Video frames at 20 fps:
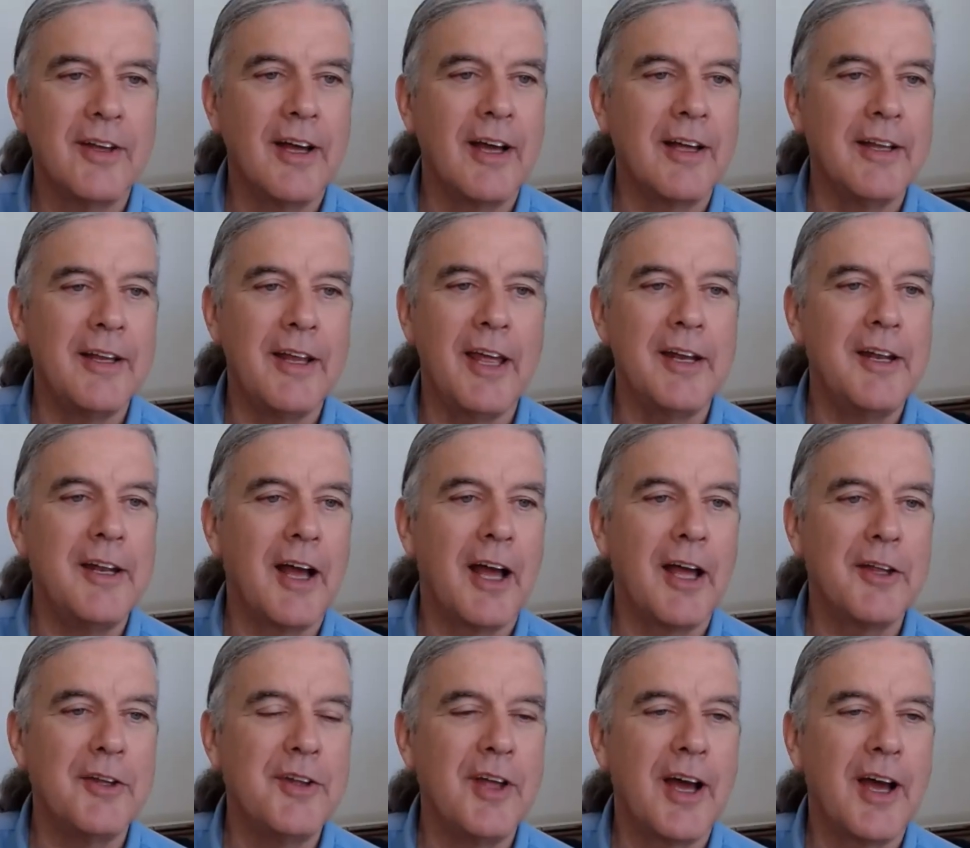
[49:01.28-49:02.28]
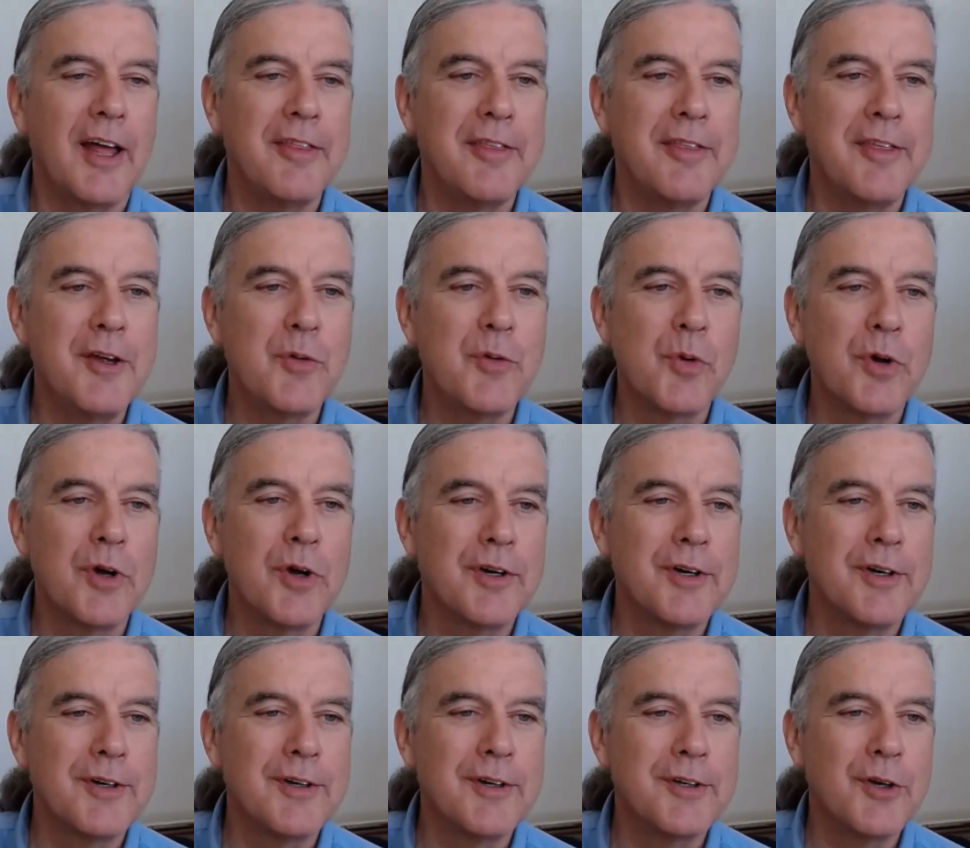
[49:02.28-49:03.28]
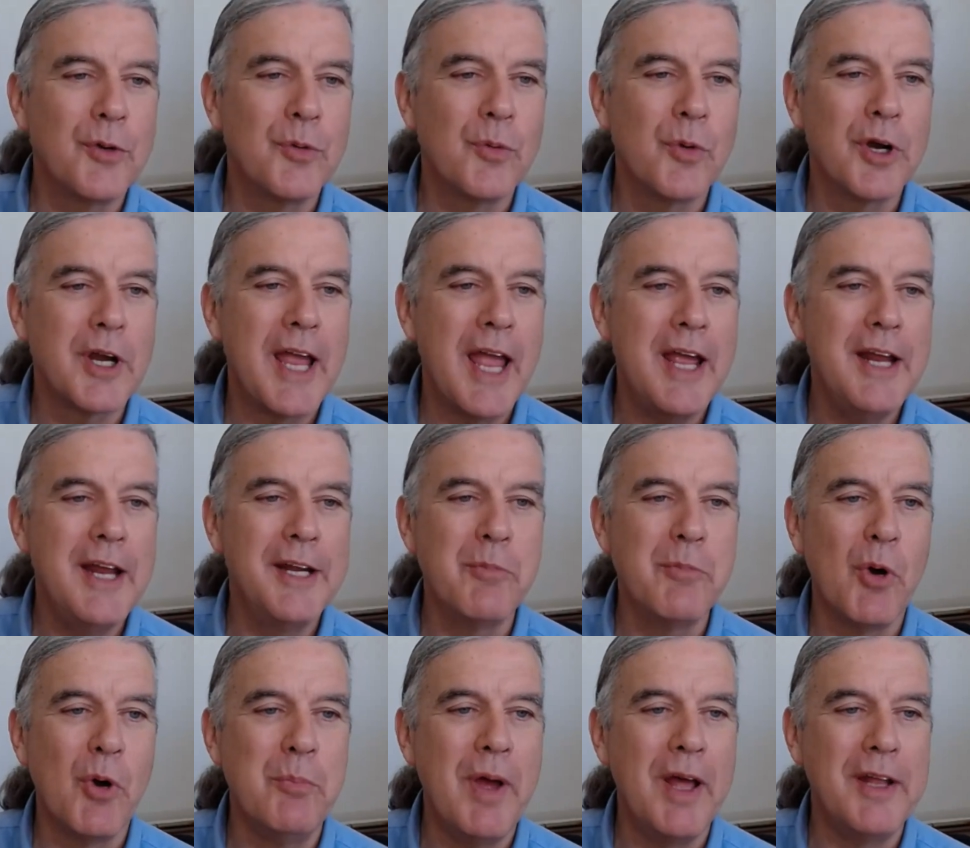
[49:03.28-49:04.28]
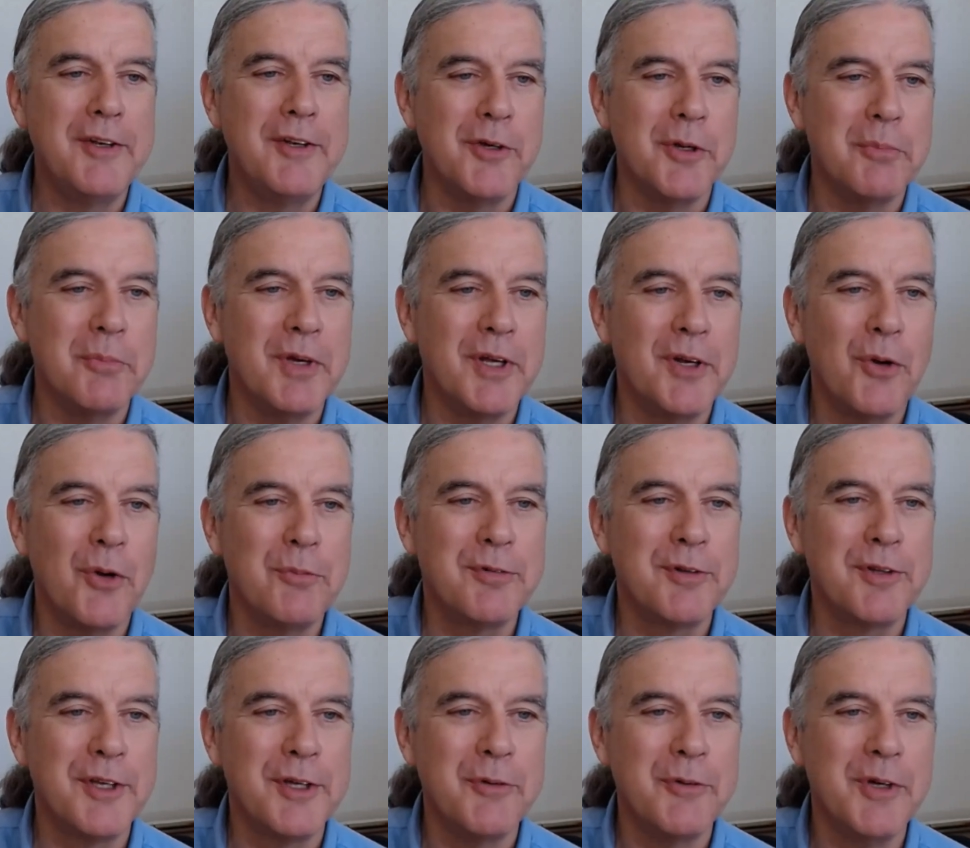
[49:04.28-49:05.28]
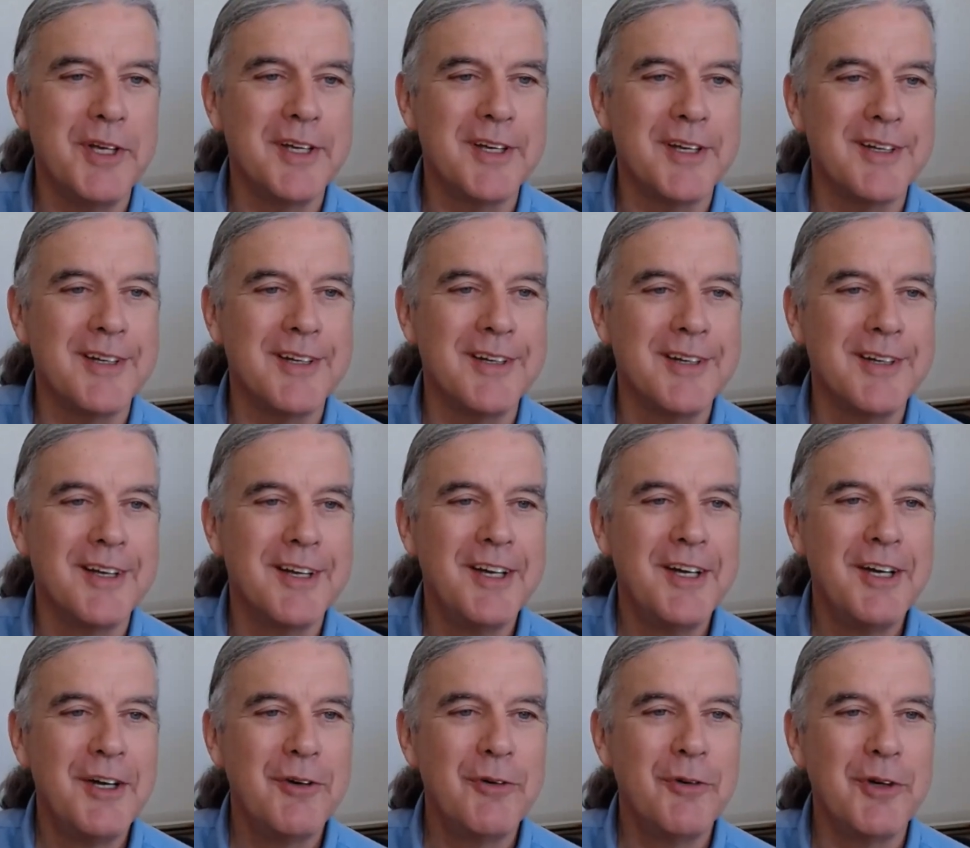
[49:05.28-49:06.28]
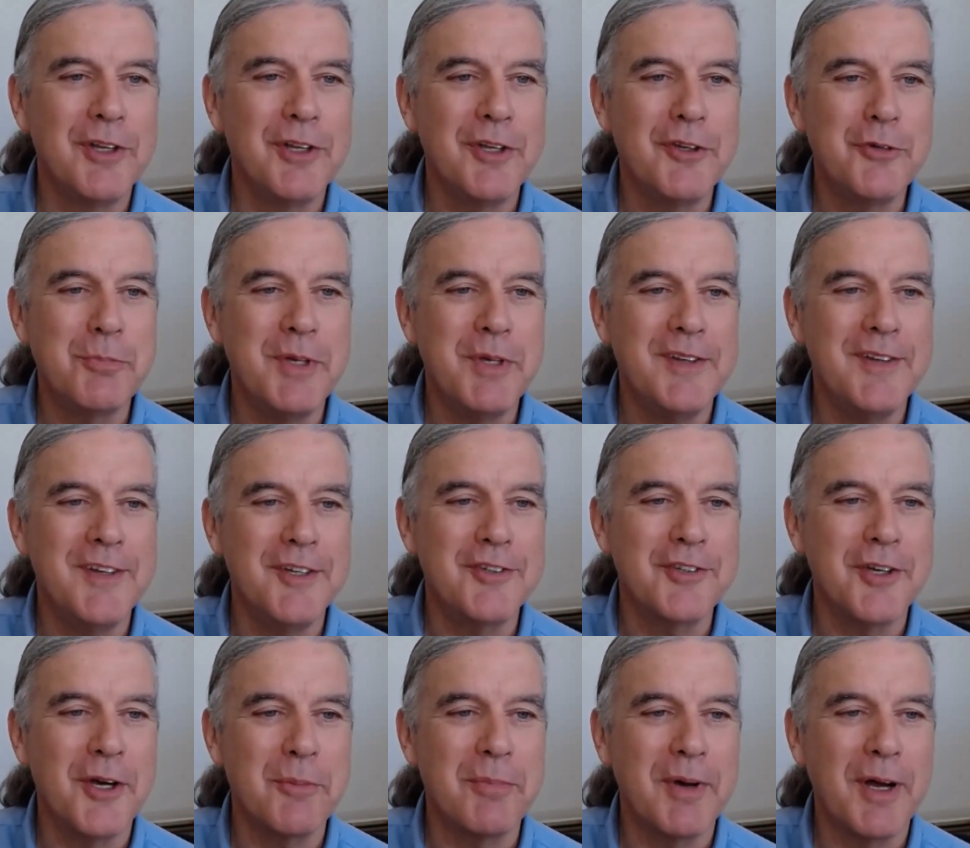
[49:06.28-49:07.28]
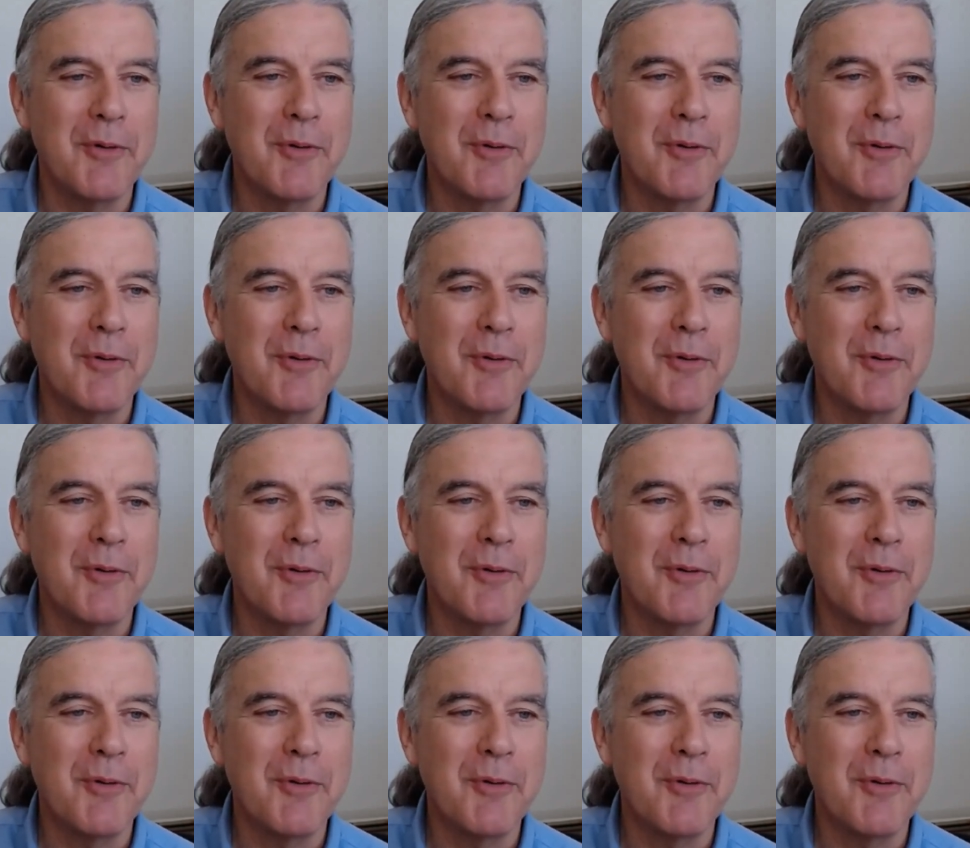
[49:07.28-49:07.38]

and I, I think we're we're gaining momentum and hopefully we can really speed this up.